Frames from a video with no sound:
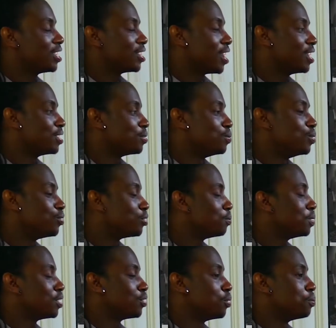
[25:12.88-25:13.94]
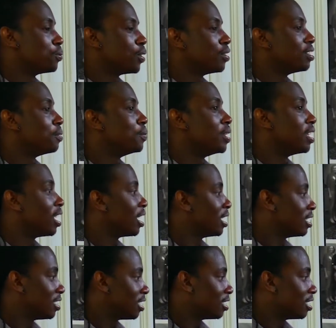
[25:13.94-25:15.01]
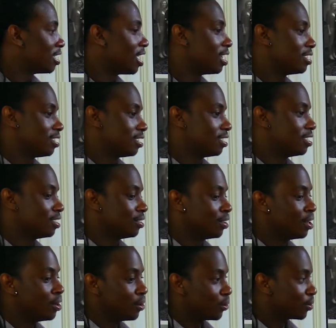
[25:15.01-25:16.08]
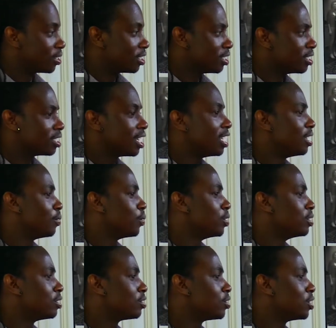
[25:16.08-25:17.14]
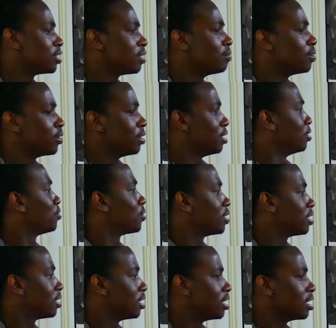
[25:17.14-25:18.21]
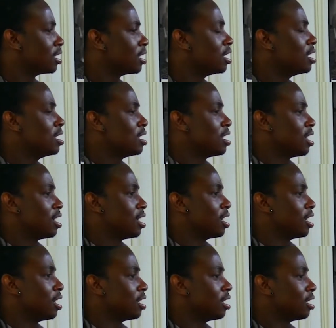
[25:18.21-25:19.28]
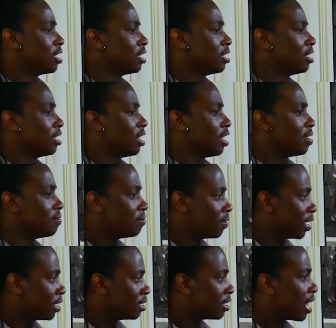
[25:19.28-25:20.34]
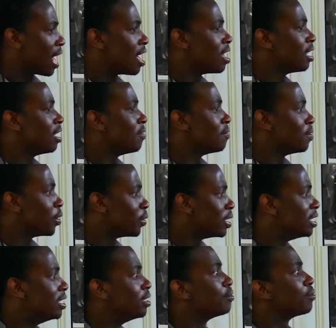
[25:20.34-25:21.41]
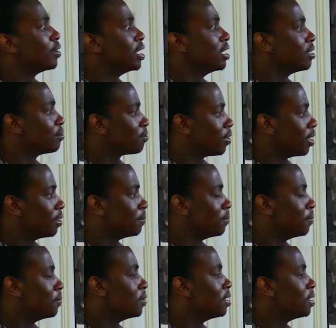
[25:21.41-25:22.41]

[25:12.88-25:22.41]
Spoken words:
awesome. You should be so proud. I mean, I attended Hudson Horses, and it was such a very interesting event and very different from